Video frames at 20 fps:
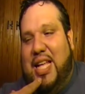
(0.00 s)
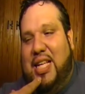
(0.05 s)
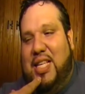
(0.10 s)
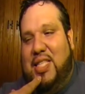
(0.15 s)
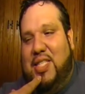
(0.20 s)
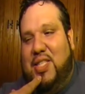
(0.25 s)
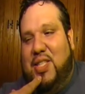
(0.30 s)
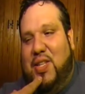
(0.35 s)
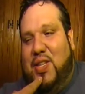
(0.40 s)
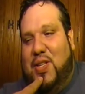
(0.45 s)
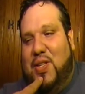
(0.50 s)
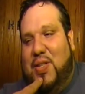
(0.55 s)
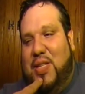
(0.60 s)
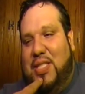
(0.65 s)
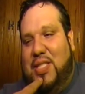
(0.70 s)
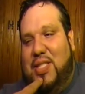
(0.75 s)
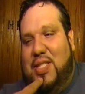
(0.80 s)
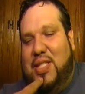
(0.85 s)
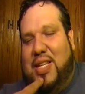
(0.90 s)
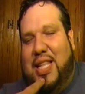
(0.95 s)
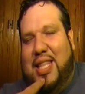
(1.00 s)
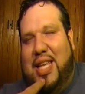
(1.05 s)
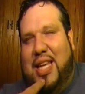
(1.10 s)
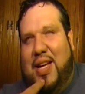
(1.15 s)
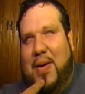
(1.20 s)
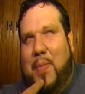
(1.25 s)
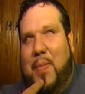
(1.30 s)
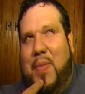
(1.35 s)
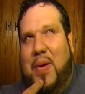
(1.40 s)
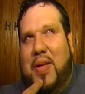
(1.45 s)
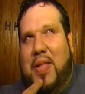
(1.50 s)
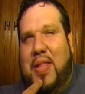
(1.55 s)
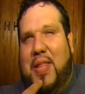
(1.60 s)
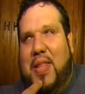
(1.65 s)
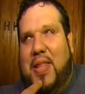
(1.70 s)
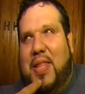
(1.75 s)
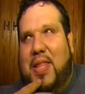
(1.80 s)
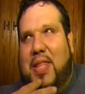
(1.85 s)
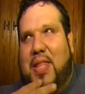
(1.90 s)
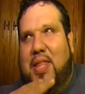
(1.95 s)
So it took, I think, a month
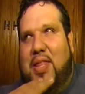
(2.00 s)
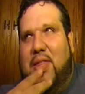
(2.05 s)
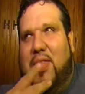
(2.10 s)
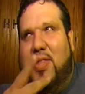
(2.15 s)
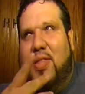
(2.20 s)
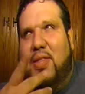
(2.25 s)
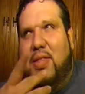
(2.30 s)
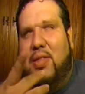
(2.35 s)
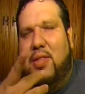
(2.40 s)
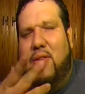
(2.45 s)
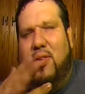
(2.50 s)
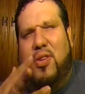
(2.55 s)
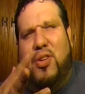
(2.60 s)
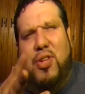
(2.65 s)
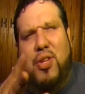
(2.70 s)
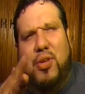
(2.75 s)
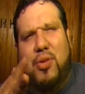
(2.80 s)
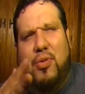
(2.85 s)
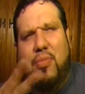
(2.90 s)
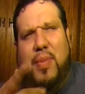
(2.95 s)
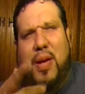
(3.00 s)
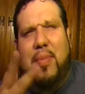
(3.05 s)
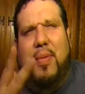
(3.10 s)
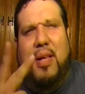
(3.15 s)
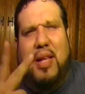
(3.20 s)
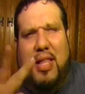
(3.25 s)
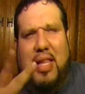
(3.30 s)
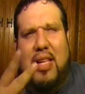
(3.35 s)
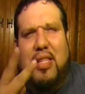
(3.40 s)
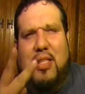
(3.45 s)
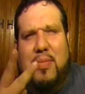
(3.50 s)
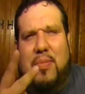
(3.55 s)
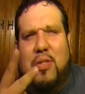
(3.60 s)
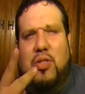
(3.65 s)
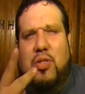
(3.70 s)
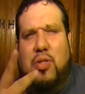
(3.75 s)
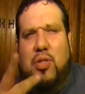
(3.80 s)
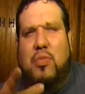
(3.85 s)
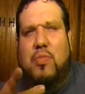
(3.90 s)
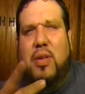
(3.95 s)
or two. Maybe, I think it took me
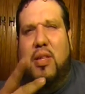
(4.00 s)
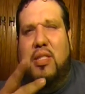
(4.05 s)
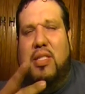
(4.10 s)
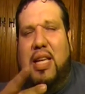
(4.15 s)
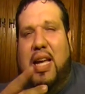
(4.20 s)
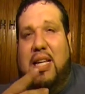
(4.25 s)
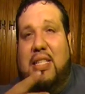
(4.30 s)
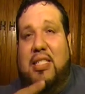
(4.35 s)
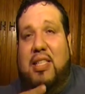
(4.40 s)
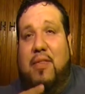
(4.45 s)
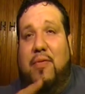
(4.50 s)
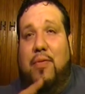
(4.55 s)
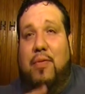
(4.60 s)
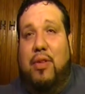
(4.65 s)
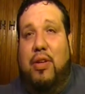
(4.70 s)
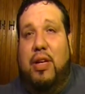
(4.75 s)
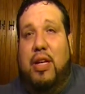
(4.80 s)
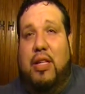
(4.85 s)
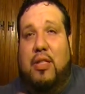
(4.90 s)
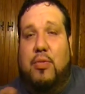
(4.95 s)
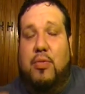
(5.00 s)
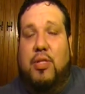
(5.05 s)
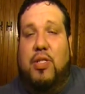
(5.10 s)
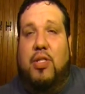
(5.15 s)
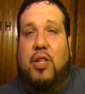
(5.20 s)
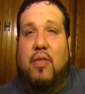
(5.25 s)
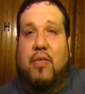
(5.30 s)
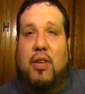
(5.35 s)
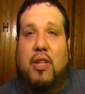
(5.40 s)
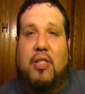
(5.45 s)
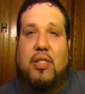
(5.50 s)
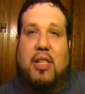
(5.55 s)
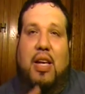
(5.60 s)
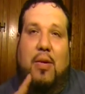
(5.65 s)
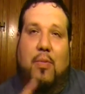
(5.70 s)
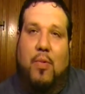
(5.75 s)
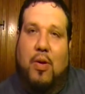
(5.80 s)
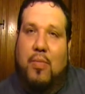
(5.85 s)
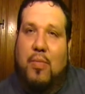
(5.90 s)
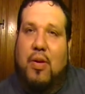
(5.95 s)
2 months to actually fully get switched over. Because,
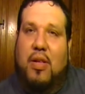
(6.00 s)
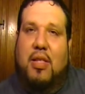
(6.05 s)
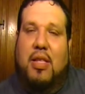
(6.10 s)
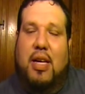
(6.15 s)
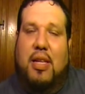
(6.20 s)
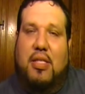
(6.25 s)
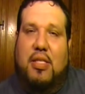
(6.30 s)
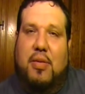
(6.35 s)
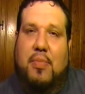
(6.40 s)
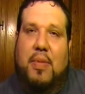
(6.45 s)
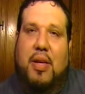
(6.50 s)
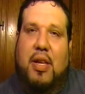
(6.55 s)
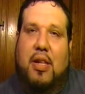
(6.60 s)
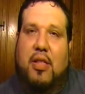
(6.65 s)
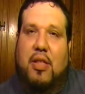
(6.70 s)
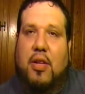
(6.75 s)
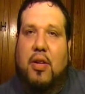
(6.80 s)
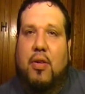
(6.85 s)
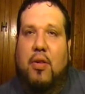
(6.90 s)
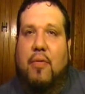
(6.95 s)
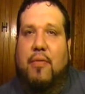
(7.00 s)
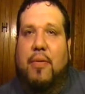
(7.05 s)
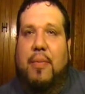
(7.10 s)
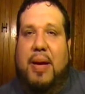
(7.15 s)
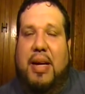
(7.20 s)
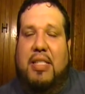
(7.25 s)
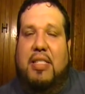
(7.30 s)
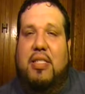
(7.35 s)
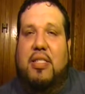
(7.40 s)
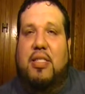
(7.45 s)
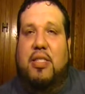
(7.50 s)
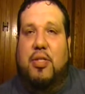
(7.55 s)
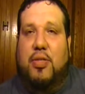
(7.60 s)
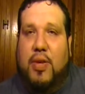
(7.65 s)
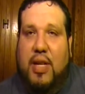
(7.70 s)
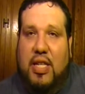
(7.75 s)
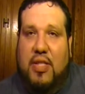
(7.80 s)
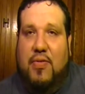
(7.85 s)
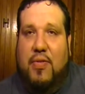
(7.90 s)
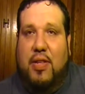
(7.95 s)
like, 1 month I submitted the new information to
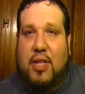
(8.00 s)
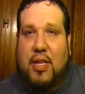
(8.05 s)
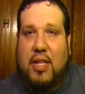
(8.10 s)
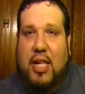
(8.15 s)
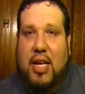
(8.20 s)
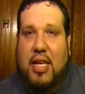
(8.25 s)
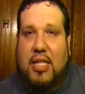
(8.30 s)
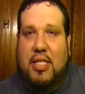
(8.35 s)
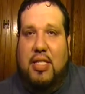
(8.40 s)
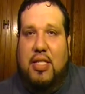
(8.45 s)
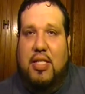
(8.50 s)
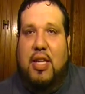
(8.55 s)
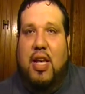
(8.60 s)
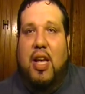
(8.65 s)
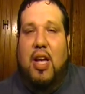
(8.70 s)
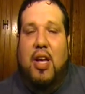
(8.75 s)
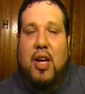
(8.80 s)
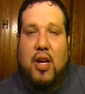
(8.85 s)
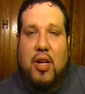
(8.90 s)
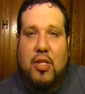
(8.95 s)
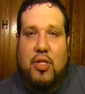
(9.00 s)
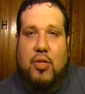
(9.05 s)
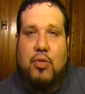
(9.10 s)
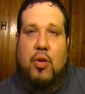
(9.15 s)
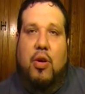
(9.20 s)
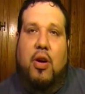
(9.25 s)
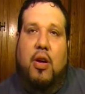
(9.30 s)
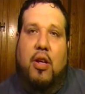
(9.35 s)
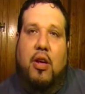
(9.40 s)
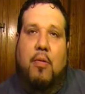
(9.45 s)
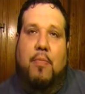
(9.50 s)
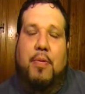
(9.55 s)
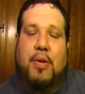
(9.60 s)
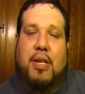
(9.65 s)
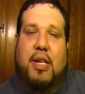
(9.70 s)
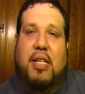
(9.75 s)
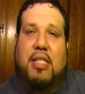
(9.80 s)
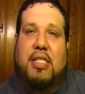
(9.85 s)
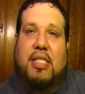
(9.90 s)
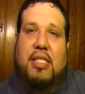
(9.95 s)
transfer the classes to audio
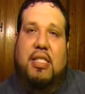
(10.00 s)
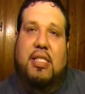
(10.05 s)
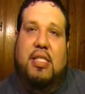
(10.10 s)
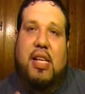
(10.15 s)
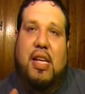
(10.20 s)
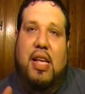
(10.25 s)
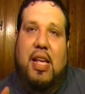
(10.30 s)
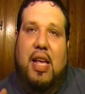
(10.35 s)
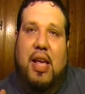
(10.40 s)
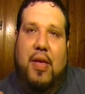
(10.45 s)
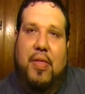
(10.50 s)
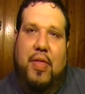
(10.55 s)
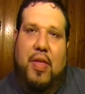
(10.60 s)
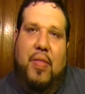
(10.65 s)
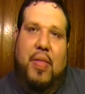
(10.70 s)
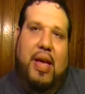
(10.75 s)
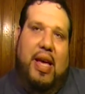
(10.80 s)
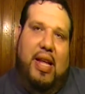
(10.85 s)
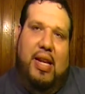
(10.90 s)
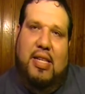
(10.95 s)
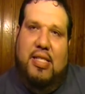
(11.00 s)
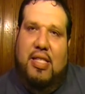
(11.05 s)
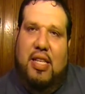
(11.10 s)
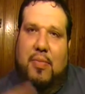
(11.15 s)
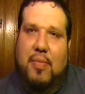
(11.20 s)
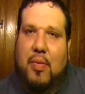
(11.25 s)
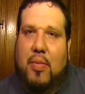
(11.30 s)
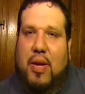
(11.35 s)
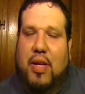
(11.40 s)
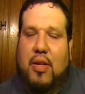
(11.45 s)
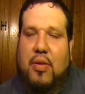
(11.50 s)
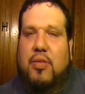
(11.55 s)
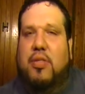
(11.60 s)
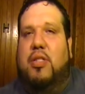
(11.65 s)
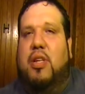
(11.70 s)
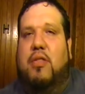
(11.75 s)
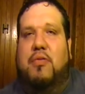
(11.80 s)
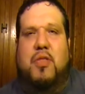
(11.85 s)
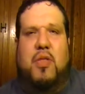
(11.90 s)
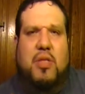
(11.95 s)
production. Then they had to send me my new
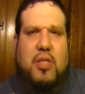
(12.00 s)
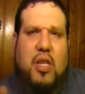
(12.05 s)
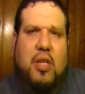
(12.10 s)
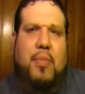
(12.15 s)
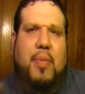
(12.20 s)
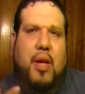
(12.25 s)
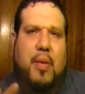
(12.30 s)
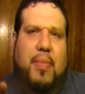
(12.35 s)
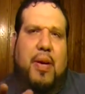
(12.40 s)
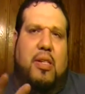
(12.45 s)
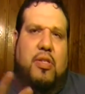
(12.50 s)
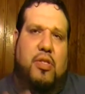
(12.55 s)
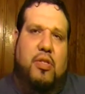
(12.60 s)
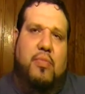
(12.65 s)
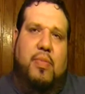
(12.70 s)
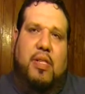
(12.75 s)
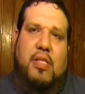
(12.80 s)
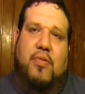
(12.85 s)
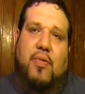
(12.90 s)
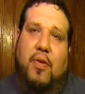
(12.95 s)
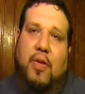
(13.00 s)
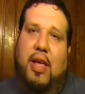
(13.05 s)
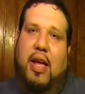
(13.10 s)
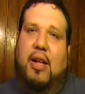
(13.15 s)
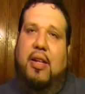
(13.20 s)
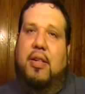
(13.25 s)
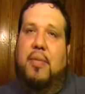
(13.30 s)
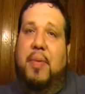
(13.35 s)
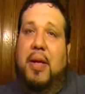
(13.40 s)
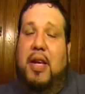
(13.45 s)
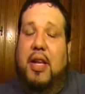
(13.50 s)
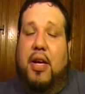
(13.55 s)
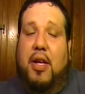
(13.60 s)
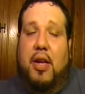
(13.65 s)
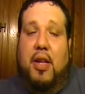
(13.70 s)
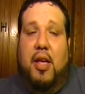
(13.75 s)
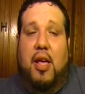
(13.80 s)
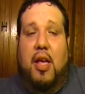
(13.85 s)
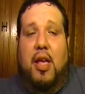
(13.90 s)
stuff. So it took me about 2 months for that to be done.